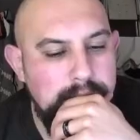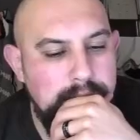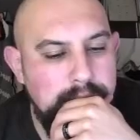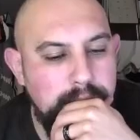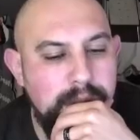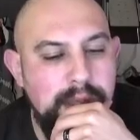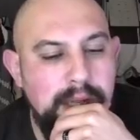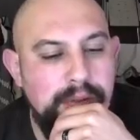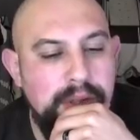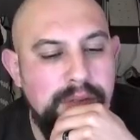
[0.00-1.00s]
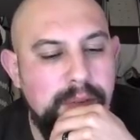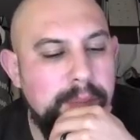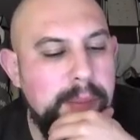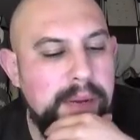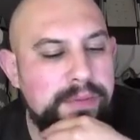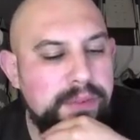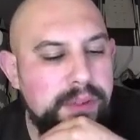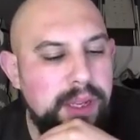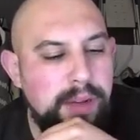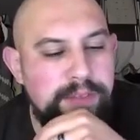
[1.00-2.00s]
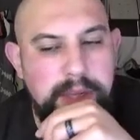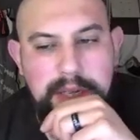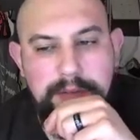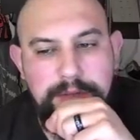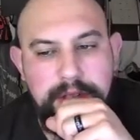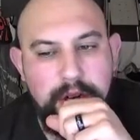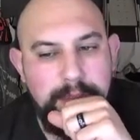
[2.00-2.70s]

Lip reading: We can get rid of a path, VIP